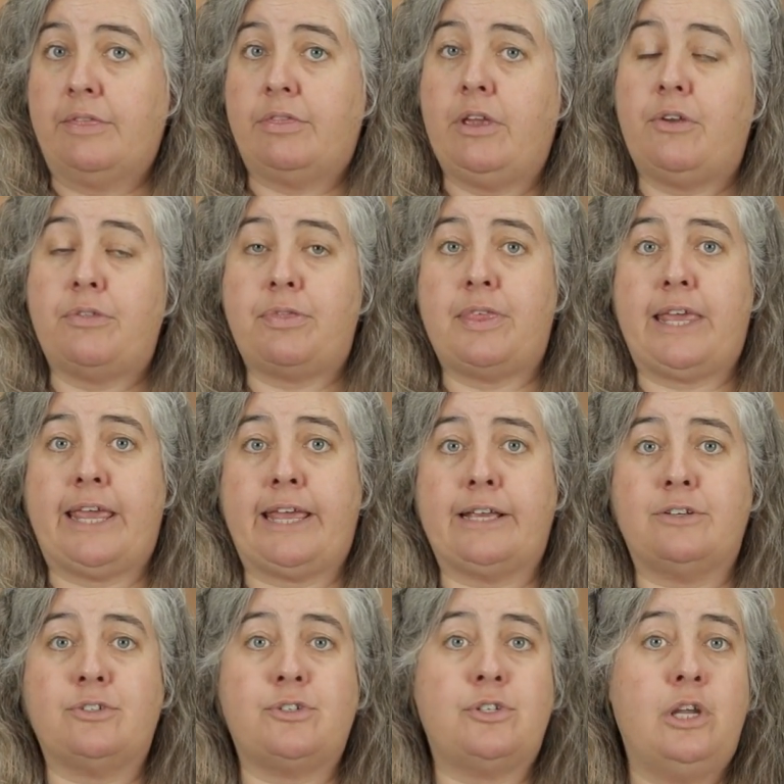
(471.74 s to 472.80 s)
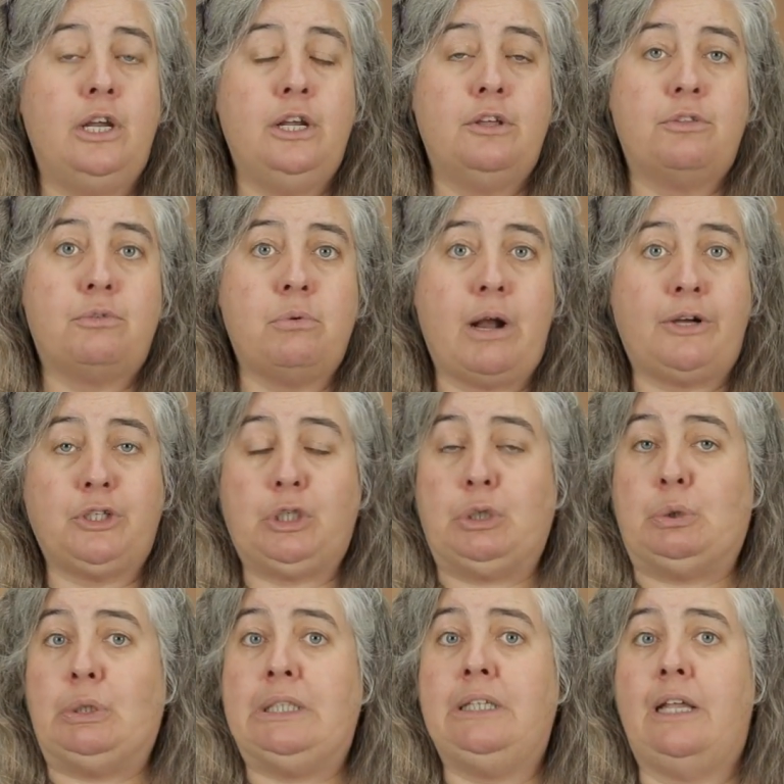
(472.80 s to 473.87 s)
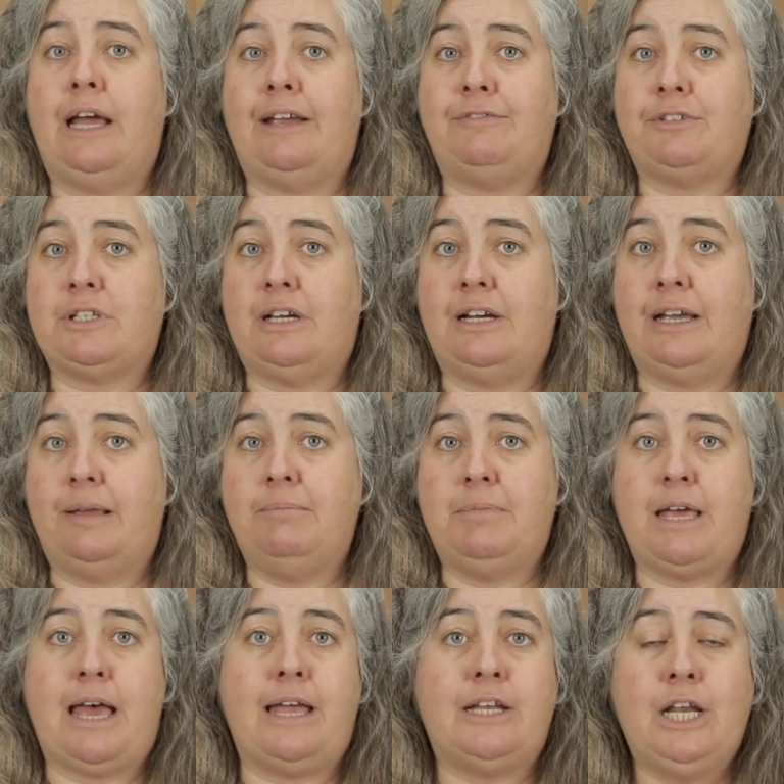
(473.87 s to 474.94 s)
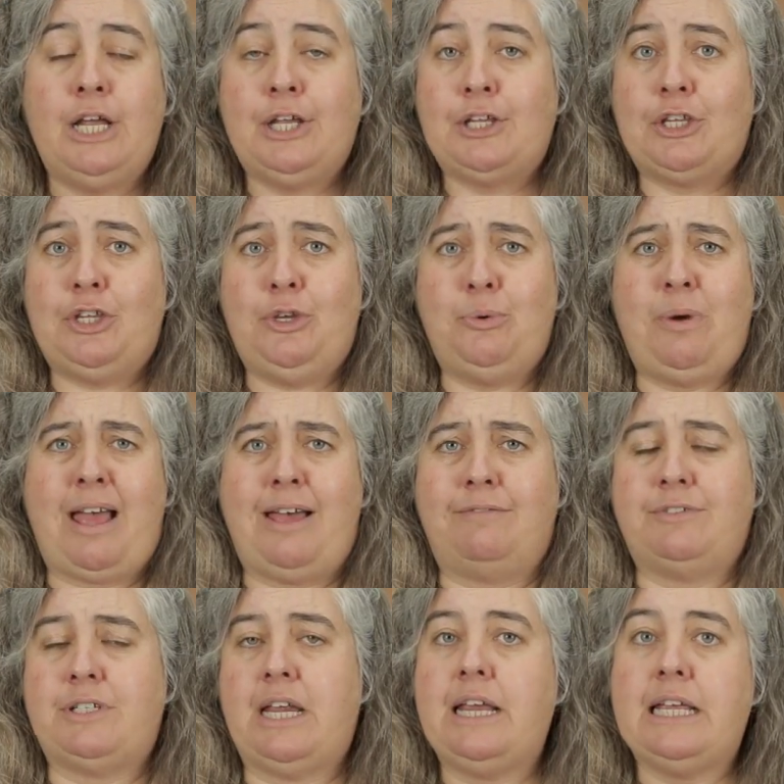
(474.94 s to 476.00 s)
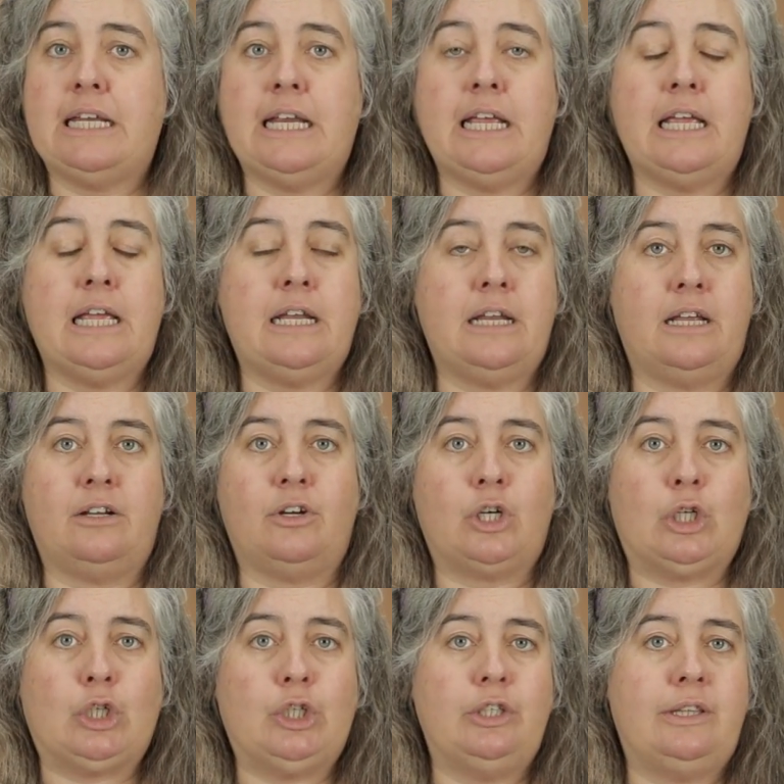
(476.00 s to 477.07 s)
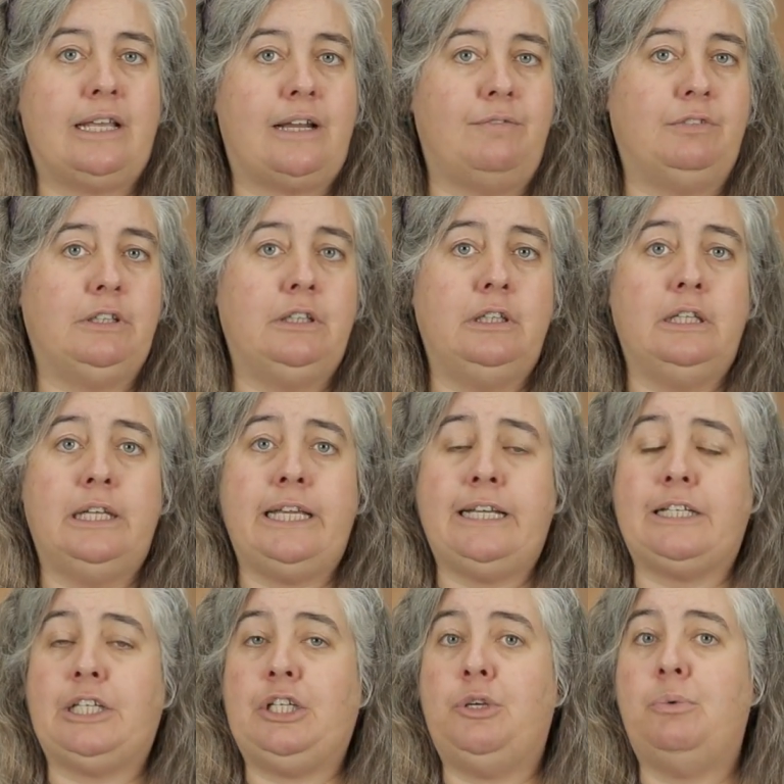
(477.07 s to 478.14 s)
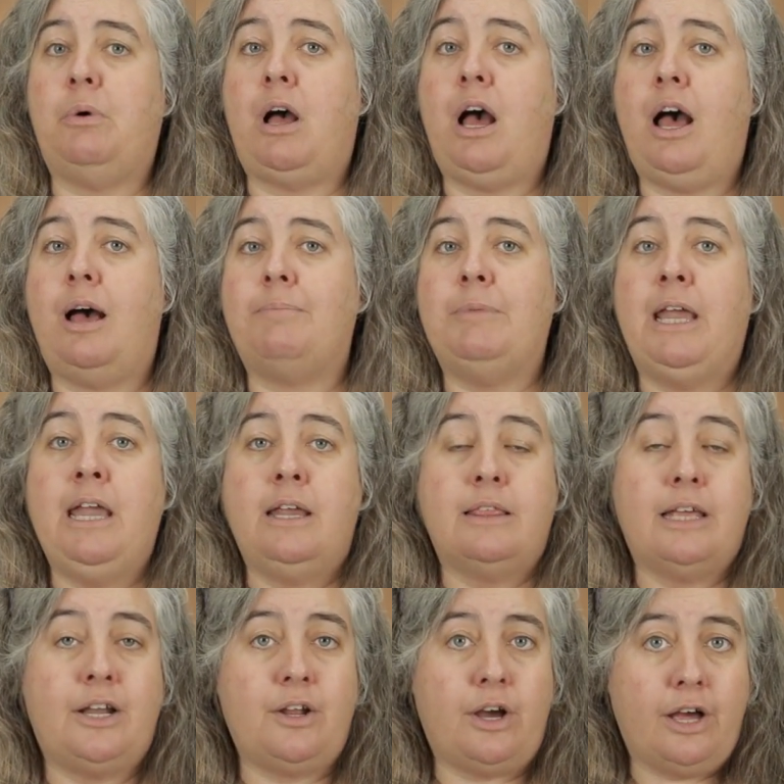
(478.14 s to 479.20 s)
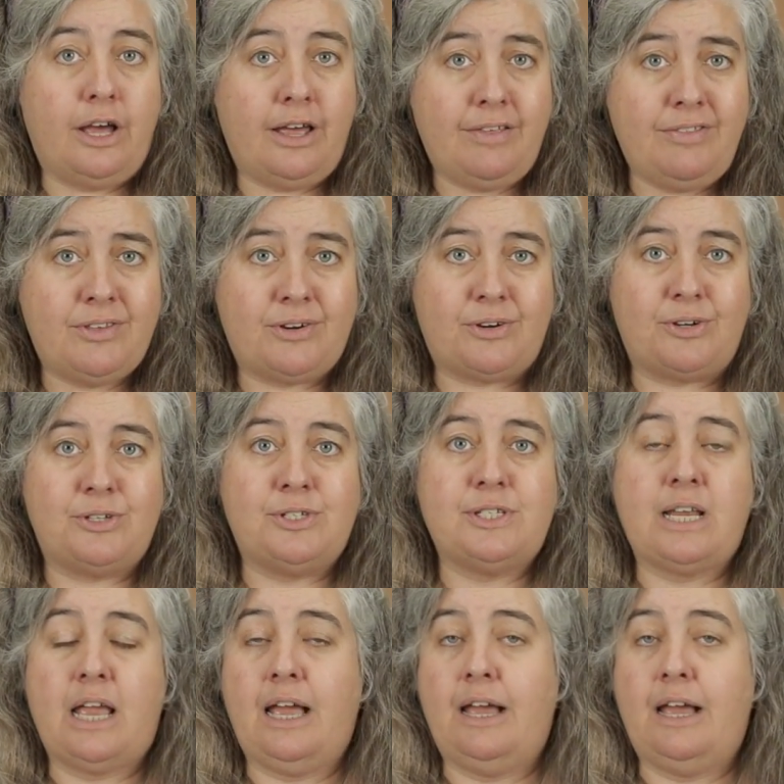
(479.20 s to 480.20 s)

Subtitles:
There are things throughout your lifetime that you have taken in and heard that have lit you up, that others